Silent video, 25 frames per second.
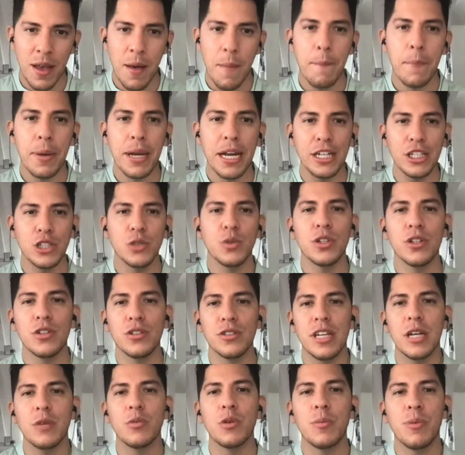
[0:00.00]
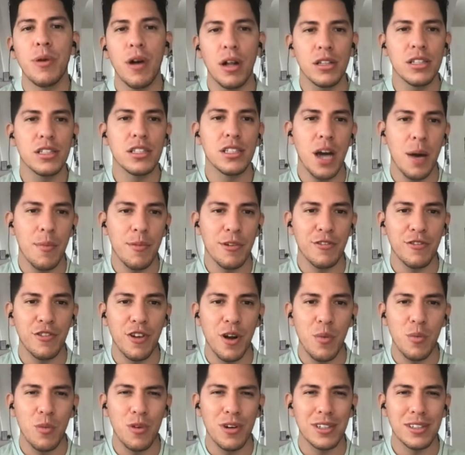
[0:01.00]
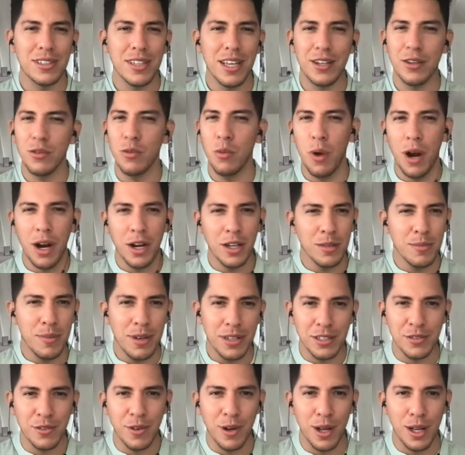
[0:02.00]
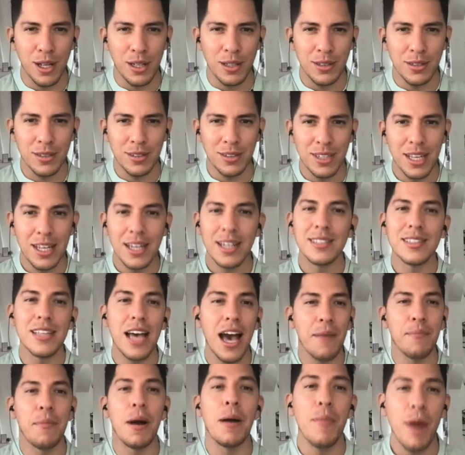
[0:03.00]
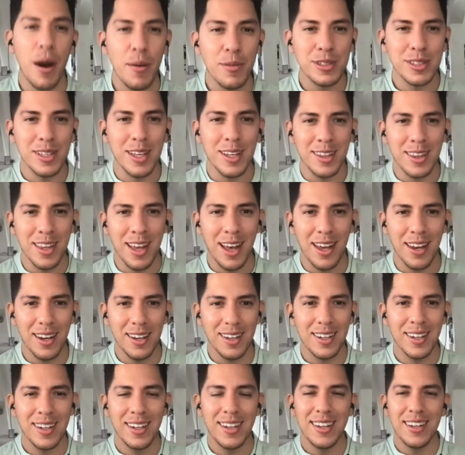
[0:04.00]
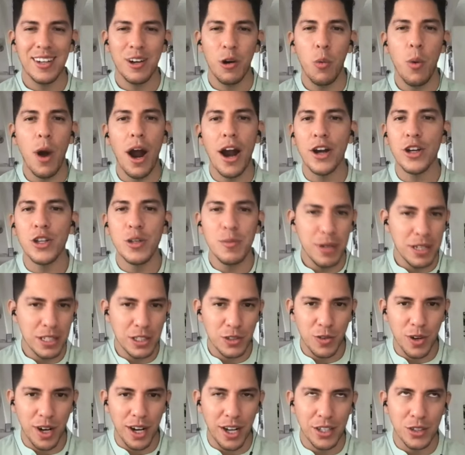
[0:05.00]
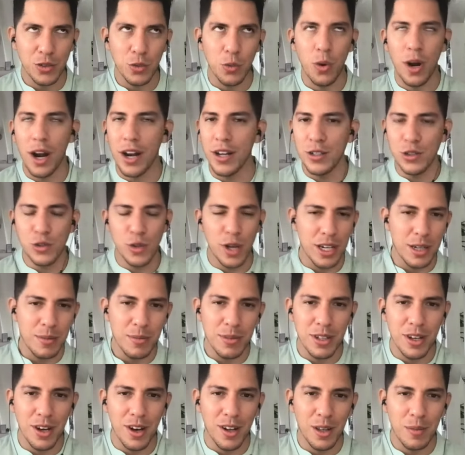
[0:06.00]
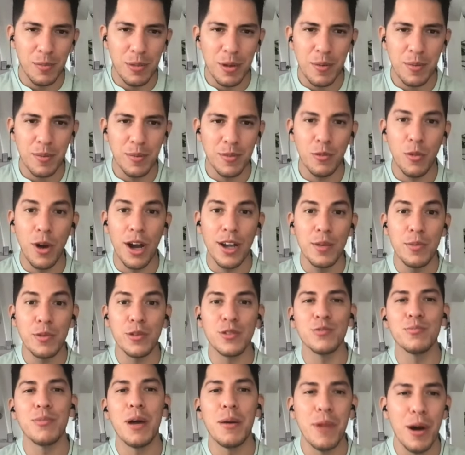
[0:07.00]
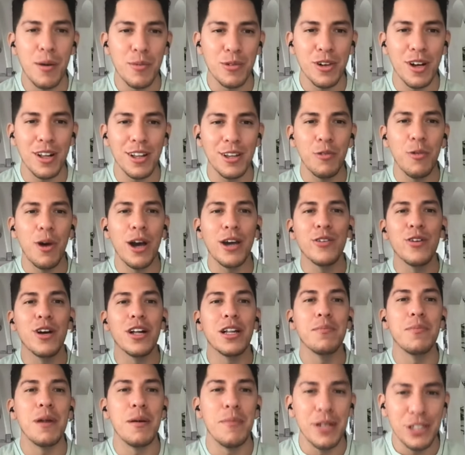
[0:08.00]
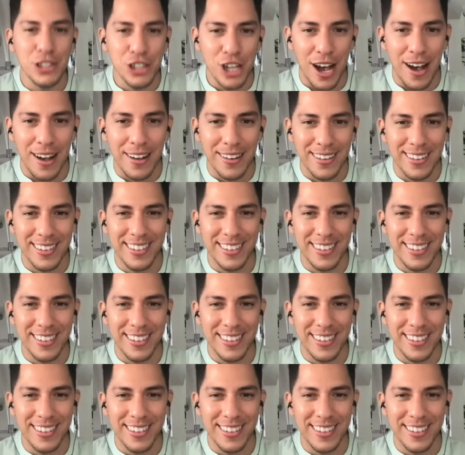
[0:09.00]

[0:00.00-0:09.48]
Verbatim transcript: But I do understand where Paulie's coming from, where it's like, why are you best friends? Because I have my mom is like that. Why are you best friends? Why are you trying to be all up in why you my mom will call it why are you all up on my job?